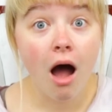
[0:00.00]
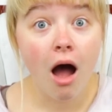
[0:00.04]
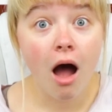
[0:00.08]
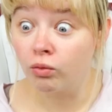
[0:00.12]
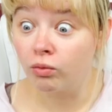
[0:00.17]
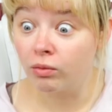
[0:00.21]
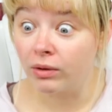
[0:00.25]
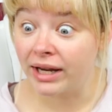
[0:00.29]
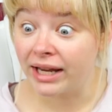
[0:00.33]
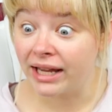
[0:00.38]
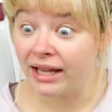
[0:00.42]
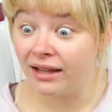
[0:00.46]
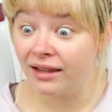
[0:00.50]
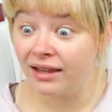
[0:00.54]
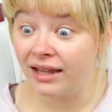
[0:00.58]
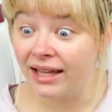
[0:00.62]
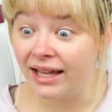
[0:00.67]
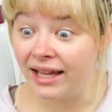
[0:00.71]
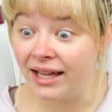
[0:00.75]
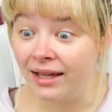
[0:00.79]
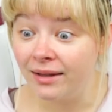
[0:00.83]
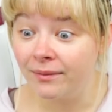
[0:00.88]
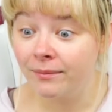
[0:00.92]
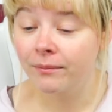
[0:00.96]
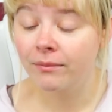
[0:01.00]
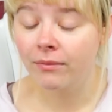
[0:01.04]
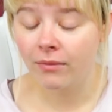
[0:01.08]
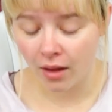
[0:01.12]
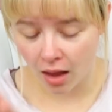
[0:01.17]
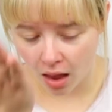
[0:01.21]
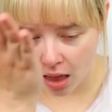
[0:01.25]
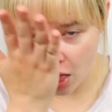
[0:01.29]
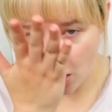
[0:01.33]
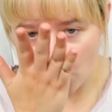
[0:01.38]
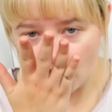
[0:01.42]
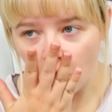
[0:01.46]
Really?
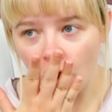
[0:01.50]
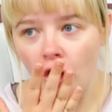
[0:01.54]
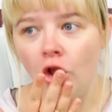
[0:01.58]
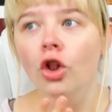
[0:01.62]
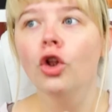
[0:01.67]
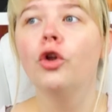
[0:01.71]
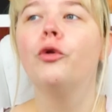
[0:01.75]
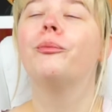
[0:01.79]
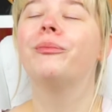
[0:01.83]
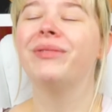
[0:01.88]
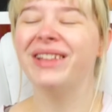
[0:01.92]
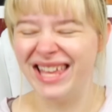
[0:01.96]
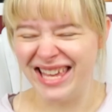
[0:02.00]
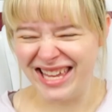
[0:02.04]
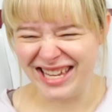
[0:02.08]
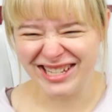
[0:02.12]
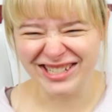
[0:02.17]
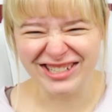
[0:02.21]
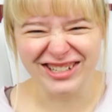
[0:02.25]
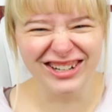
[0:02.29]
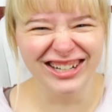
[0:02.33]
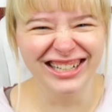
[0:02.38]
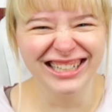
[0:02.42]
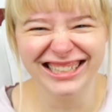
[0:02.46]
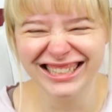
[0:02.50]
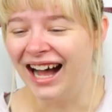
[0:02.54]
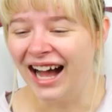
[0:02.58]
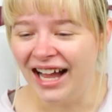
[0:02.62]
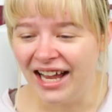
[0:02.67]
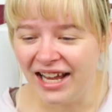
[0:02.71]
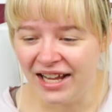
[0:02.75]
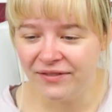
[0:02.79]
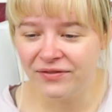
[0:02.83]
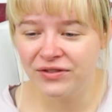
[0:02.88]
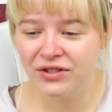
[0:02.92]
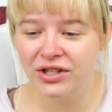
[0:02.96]
Ew. I
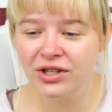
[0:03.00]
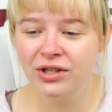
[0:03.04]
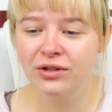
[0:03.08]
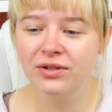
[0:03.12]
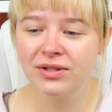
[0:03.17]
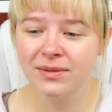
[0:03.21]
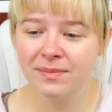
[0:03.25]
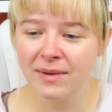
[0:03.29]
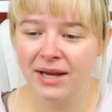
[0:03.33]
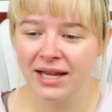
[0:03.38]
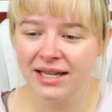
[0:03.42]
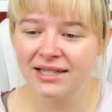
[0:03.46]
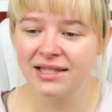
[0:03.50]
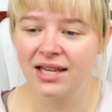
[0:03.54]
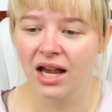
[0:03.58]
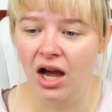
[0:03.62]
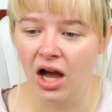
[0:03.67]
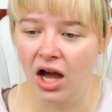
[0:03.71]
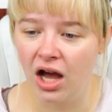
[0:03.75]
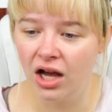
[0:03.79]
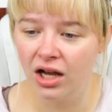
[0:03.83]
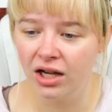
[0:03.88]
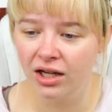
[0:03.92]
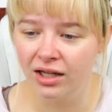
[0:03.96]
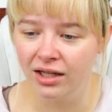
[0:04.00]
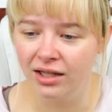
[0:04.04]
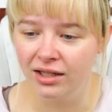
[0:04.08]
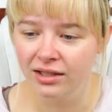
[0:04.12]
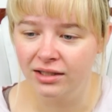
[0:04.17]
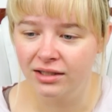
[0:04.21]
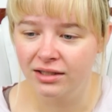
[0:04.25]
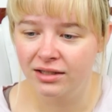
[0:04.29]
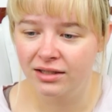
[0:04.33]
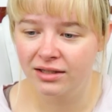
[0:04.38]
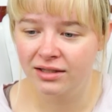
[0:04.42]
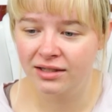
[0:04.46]
have to use my tongue
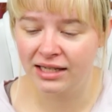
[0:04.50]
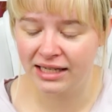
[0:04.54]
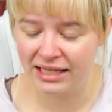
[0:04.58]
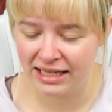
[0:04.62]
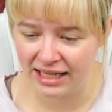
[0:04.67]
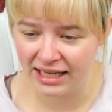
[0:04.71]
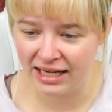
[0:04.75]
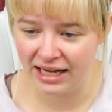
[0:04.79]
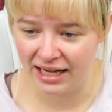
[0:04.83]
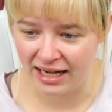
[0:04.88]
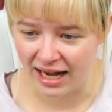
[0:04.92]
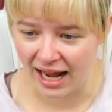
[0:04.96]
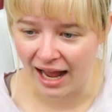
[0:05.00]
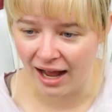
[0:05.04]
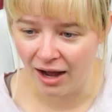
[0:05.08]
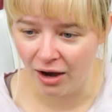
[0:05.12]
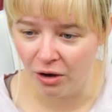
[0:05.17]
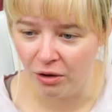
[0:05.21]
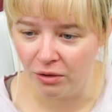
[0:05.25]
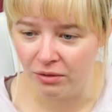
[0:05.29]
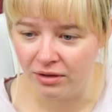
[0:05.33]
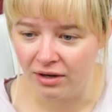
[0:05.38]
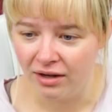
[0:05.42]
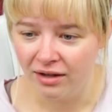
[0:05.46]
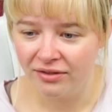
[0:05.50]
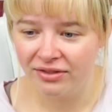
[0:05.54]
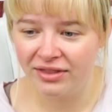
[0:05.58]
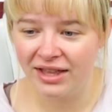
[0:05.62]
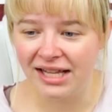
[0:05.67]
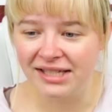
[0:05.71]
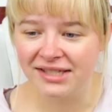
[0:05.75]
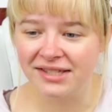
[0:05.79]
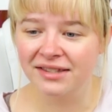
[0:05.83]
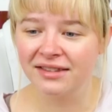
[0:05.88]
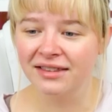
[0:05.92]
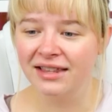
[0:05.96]
to get it out?
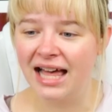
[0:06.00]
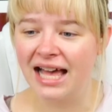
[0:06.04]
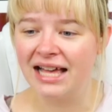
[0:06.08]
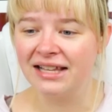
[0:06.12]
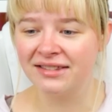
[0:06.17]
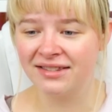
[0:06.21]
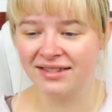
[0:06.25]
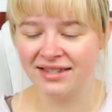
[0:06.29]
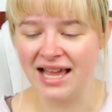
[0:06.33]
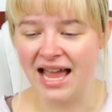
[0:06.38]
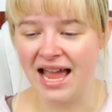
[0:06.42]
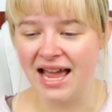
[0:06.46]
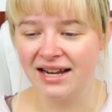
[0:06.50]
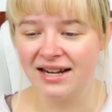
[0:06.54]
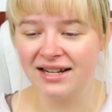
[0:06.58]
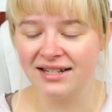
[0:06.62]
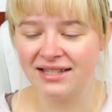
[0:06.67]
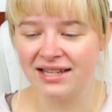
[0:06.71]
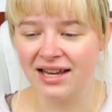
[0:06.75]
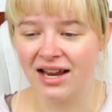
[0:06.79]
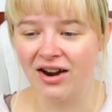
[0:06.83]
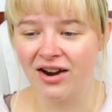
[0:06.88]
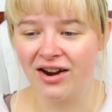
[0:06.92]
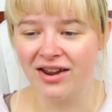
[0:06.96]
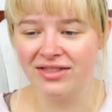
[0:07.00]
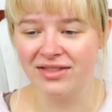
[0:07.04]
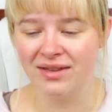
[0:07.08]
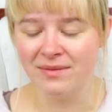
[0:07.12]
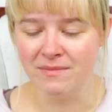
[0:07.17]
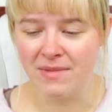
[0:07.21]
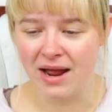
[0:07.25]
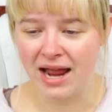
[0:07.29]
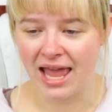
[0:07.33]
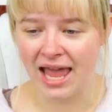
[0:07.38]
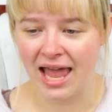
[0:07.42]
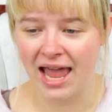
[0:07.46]
That's less sanitary than
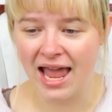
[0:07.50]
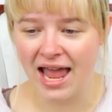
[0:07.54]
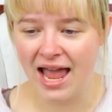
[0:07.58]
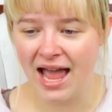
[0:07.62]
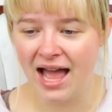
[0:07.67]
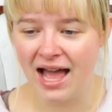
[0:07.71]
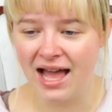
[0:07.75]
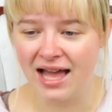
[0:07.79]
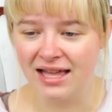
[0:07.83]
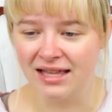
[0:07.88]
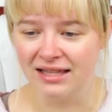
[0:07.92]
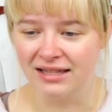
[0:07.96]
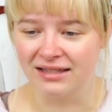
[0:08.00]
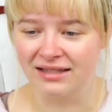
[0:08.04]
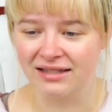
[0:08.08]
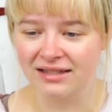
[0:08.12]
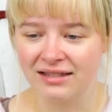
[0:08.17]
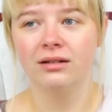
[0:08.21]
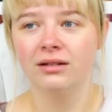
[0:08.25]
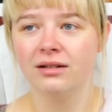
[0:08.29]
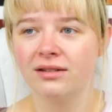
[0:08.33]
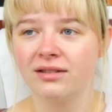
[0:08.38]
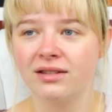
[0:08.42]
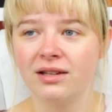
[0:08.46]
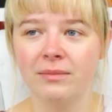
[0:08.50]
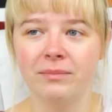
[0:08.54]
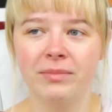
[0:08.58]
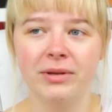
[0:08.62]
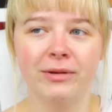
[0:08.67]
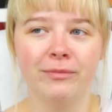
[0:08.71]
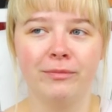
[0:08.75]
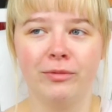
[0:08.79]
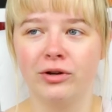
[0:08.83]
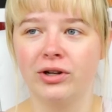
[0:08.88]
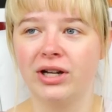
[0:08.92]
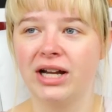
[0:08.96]
my hands. Some
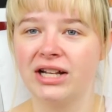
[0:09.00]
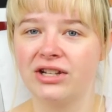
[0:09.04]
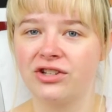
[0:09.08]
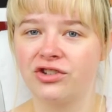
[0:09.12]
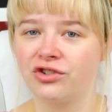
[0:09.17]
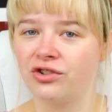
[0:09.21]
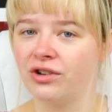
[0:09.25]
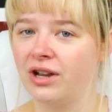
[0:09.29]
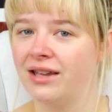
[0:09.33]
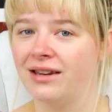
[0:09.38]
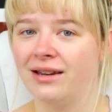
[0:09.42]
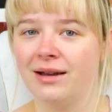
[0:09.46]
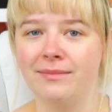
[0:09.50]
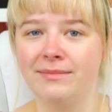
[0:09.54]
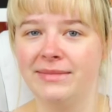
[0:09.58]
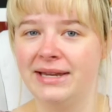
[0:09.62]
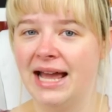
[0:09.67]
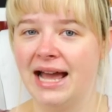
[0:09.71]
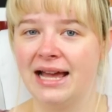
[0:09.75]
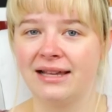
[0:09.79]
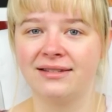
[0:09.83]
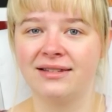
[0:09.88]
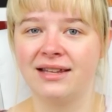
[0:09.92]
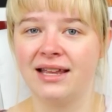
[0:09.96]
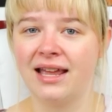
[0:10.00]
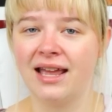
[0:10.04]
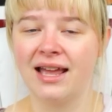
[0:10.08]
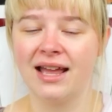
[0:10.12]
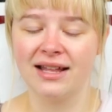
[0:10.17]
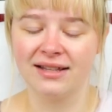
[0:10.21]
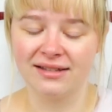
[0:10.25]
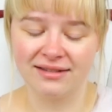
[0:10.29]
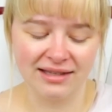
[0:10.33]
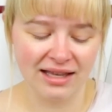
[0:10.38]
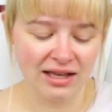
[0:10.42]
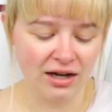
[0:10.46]
people got straight up nasty
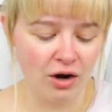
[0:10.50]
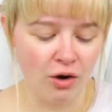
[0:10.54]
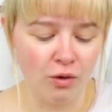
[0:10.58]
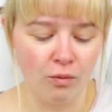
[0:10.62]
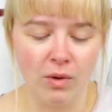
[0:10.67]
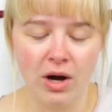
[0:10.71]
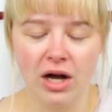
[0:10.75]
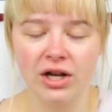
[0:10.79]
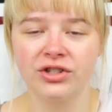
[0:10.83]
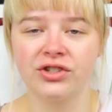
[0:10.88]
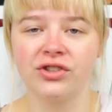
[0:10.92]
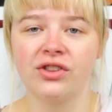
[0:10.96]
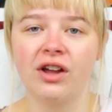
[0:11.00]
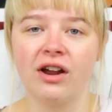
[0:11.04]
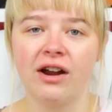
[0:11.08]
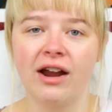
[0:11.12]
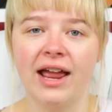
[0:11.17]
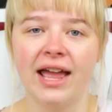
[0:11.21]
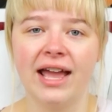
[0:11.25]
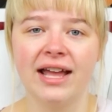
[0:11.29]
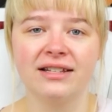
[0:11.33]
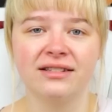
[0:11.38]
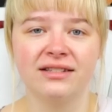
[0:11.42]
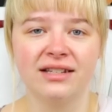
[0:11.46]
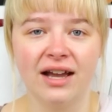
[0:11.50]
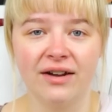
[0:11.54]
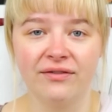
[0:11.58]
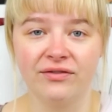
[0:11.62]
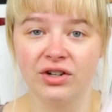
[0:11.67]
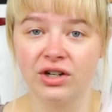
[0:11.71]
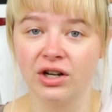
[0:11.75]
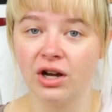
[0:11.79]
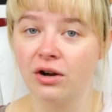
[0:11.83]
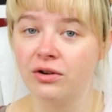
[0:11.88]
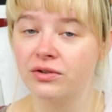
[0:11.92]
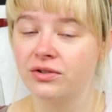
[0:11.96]
hands. They don't wash their hands
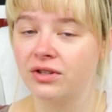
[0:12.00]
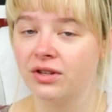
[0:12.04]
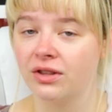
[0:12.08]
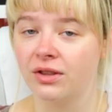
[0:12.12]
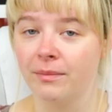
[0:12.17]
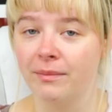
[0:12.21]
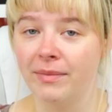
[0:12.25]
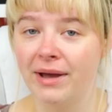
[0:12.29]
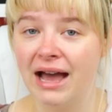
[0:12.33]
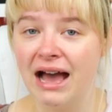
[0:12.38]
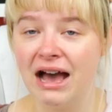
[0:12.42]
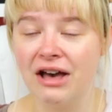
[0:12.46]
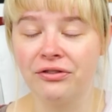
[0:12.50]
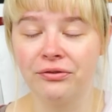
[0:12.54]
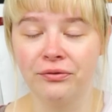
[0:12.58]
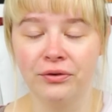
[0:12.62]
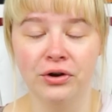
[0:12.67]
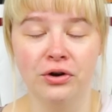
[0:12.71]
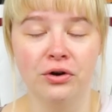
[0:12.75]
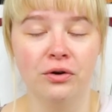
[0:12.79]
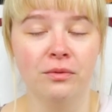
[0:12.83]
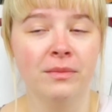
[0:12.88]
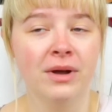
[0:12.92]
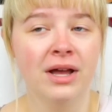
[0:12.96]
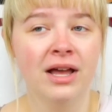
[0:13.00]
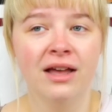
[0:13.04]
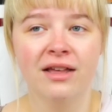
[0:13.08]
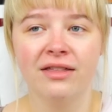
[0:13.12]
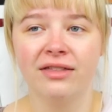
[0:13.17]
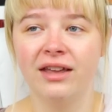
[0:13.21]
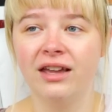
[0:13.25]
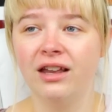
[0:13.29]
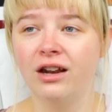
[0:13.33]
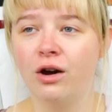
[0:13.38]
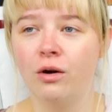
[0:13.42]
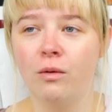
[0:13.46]
after going to the bathroom.
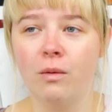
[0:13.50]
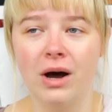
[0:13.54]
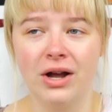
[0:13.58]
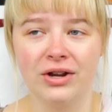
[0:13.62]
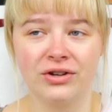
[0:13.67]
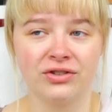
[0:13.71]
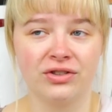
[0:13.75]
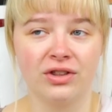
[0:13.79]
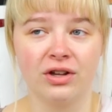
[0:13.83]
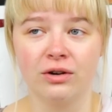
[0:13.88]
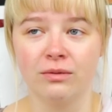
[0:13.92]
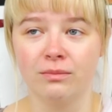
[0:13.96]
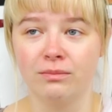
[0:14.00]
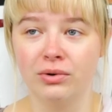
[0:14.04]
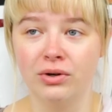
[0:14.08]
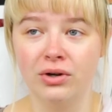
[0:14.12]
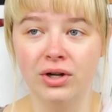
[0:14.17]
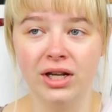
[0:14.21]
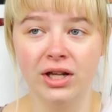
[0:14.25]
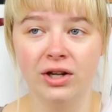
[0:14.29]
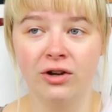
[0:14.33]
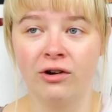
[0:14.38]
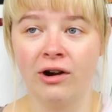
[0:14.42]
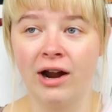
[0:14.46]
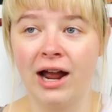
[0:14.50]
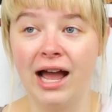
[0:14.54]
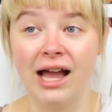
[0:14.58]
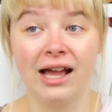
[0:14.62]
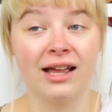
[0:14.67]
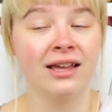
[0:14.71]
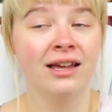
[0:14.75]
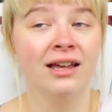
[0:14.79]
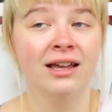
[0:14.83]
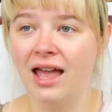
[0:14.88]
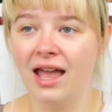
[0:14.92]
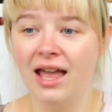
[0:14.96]
They don't wash their booty
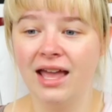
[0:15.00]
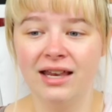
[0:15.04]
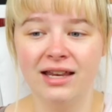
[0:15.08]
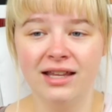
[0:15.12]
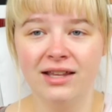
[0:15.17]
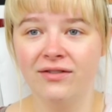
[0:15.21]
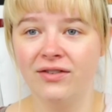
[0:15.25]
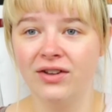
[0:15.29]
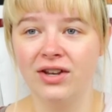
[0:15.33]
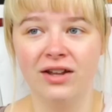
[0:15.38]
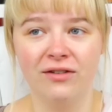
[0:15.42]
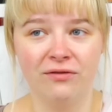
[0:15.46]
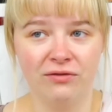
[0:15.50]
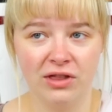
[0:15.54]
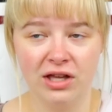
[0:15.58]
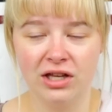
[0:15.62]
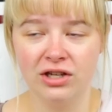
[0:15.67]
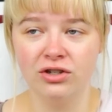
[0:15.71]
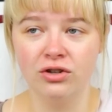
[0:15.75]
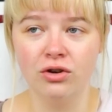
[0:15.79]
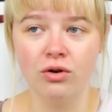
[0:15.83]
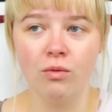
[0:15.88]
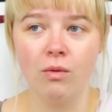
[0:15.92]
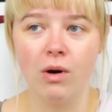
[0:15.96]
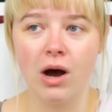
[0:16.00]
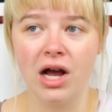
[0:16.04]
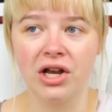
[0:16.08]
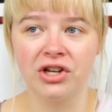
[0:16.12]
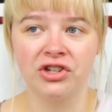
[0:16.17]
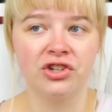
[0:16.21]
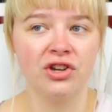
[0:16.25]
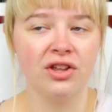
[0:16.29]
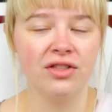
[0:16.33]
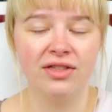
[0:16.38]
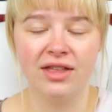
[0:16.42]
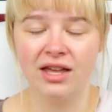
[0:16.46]
crack. And even if they do
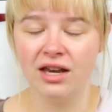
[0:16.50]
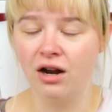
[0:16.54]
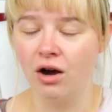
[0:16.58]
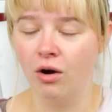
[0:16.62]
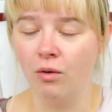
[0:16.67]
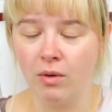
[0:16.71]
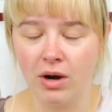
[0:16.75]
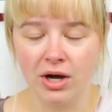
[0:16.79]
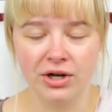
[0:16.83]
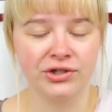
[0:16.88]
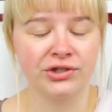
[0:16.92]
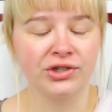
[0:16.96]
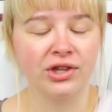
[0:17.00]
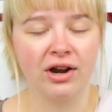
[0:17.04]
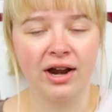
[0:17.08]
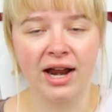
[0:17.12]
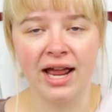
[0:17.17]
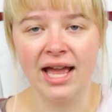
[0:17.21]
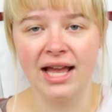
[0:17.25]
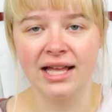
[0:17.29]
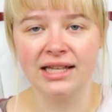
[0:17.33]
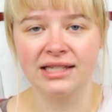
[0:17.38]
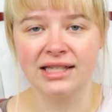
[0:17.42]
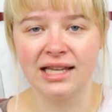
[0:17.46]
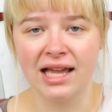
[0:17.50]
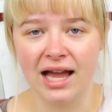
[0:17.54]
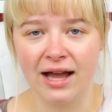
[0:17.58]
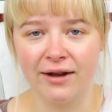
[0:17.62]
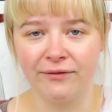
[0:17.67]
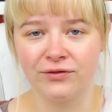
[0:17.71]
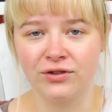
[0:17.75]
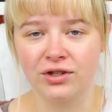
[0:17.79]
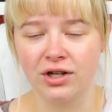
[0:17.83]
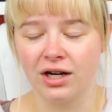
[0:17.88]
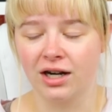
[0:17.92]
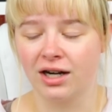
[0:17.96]
wash it, they don't wash their hands
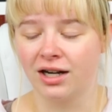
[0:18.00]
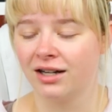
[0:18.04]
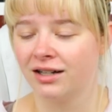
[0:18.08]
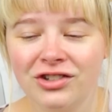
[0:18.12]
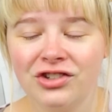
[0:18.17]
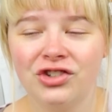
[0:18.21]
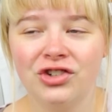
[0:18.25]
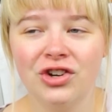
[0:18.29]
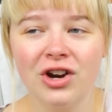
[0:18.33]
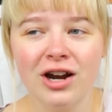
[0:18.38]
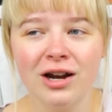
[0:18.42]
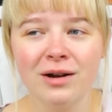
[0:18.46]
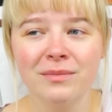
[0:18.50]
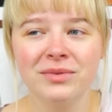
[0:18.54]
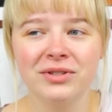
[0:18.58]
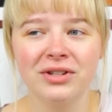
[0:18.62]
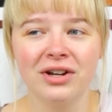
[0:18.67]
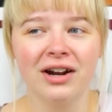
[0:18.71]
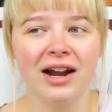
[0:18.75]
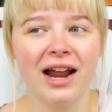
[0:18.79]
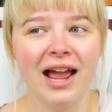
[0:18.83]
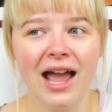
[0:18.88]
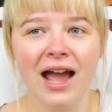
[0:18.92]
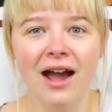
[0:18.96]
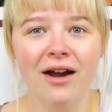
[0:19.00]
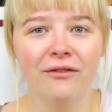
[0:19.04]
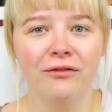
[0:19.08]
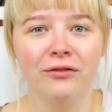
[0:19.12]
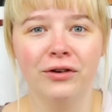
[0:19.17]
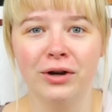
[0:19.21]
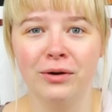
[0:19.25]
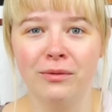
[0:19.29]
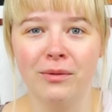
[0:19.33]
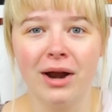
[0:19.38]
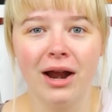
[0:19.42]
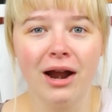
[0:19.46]
after. Germs are
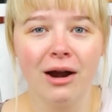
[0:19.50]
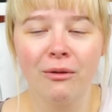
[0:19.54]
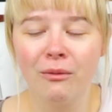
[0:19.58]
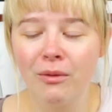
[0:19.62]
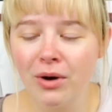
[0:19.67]
everywhere.